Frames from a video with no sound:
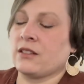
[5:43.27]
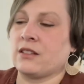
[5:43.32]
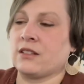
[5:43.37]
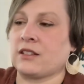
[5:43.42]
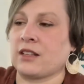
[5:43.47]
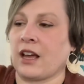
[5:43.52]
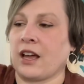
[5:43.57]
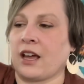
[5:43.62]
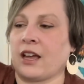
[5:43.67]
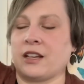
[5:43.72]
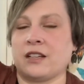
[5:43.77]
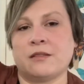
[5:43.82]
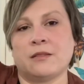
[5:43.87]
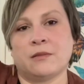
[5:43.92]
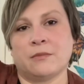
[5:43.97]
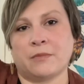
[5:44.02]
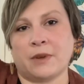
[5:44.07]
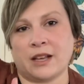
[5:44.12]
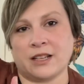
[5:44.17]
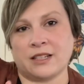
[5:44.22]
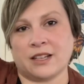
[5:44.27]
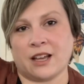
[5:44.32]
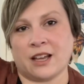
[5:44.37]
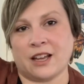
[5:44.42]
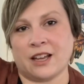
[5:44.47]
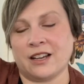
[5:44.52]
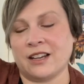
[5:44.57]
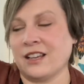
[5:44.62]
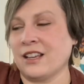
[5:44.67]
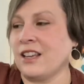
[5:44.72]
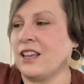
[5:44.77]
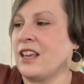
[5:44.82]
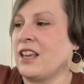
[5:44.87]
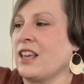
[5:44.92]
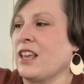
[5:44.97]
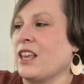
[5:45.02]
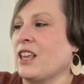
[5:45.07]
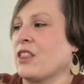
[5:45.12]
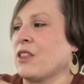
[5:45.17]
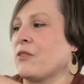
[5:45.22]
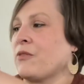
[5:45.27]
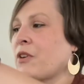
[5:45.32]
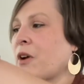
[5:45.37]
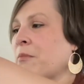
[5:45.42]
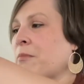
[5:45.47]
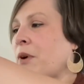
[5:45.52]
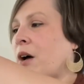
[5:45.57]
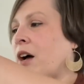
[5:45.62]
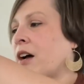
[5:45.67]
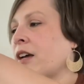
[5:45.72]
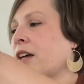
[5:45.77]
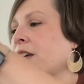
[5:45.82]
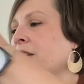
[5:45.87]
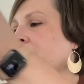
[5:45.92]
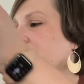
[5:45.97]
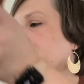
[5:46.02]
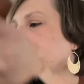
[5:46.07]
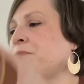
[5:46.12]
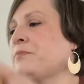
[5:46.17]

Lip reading: side by side in the front pocket.